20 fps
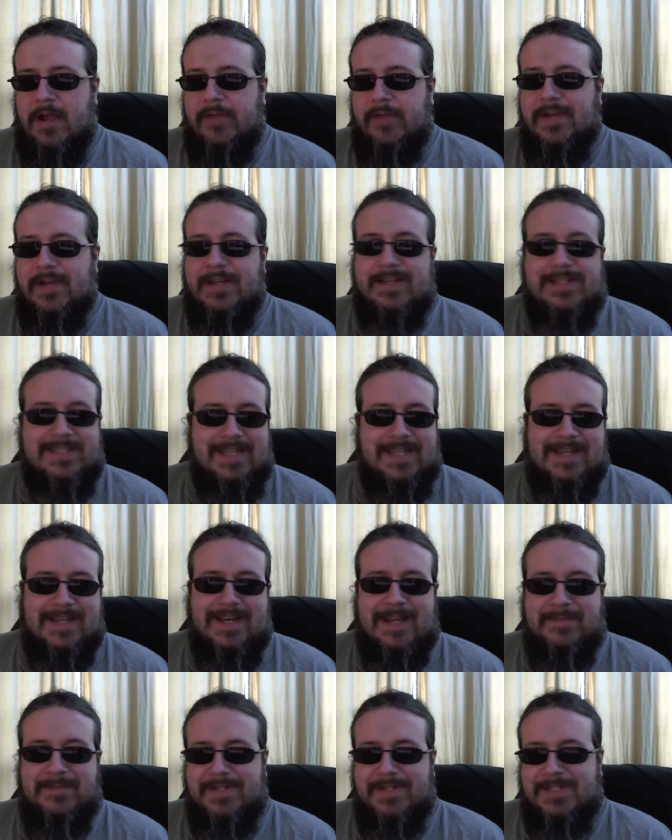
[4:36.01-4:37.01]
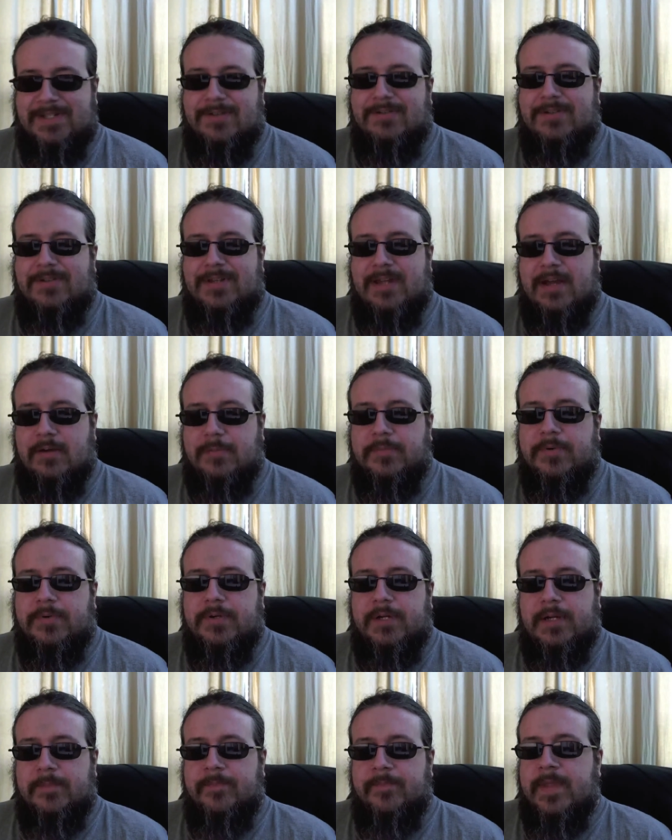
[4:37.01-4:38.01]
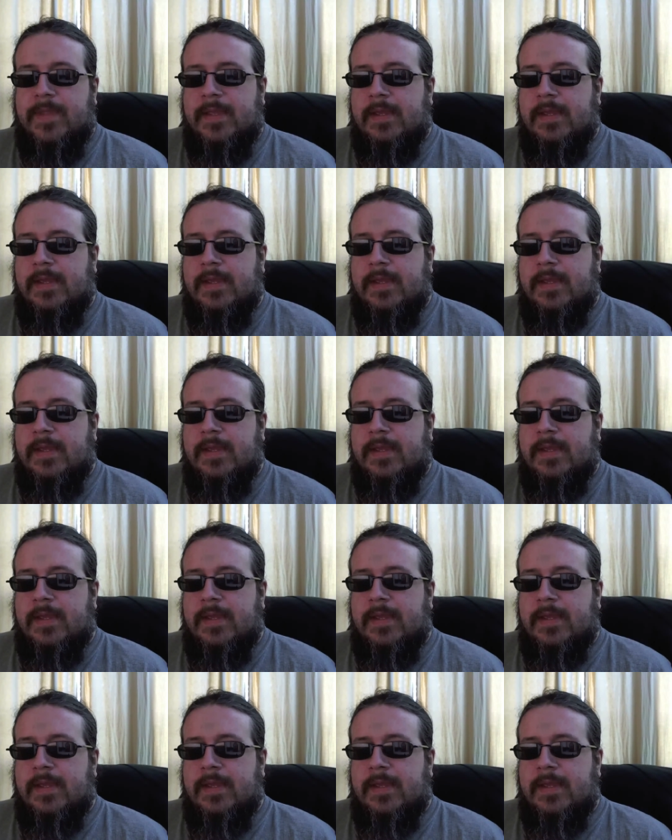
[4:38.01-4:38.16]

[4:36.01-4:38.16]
I've got a second episode that I'll put up,